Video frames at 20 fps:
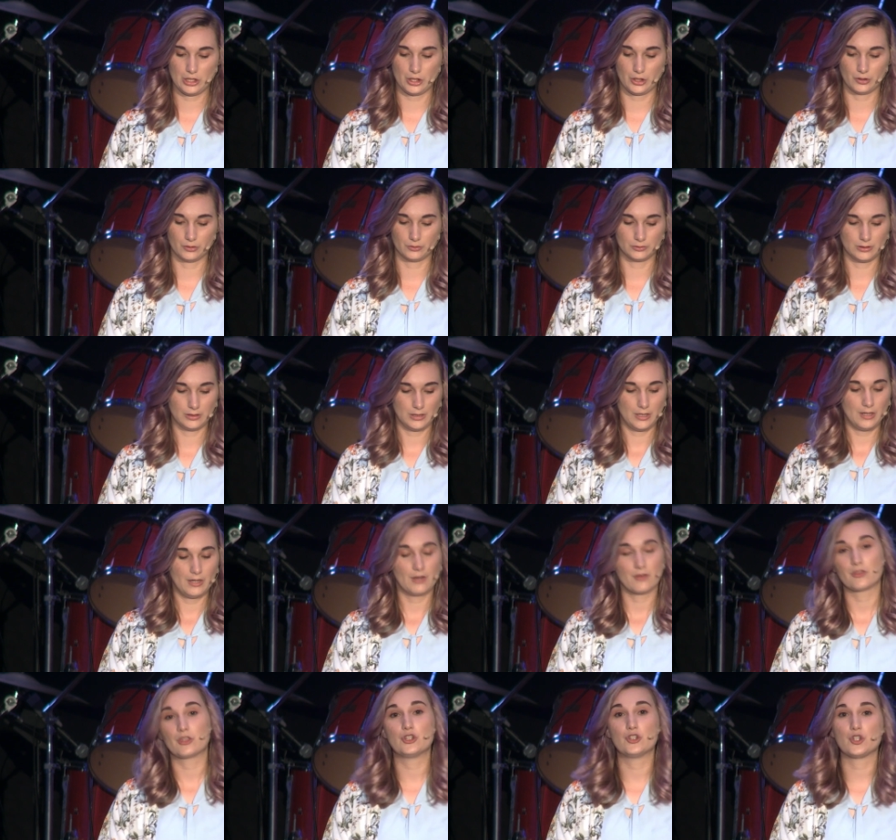knew,
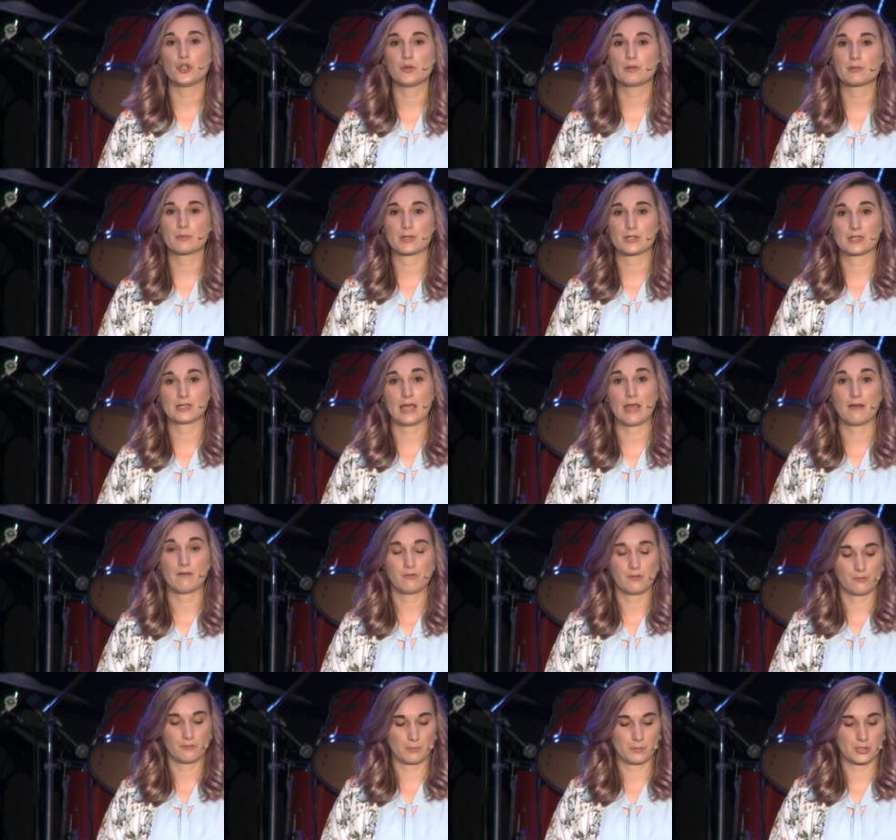the Jews were
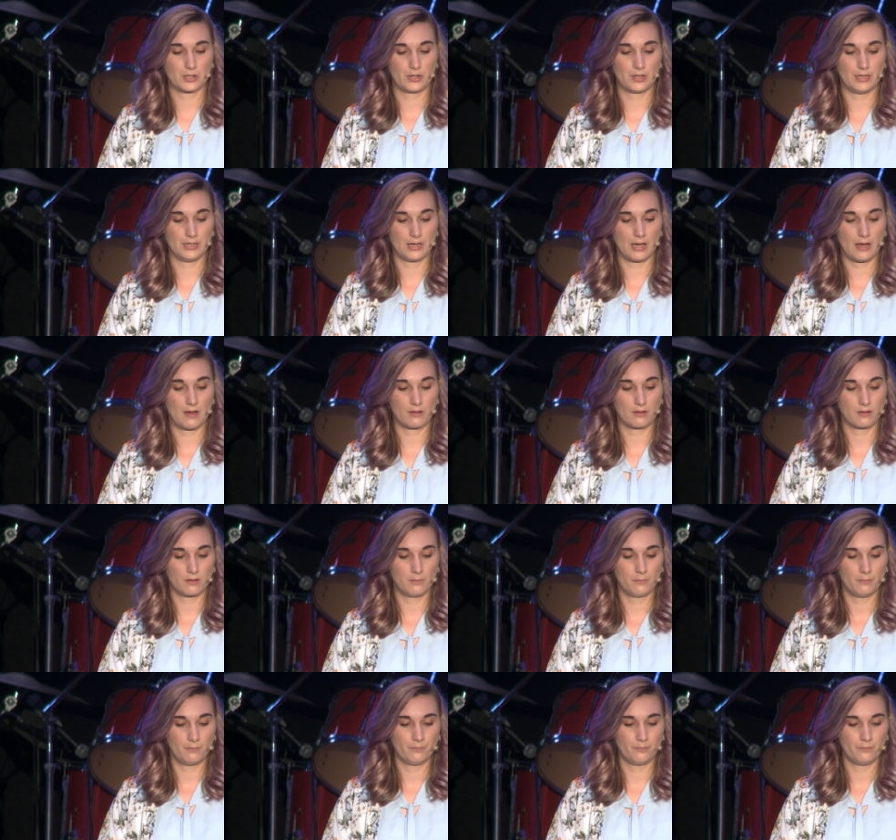saved from certain death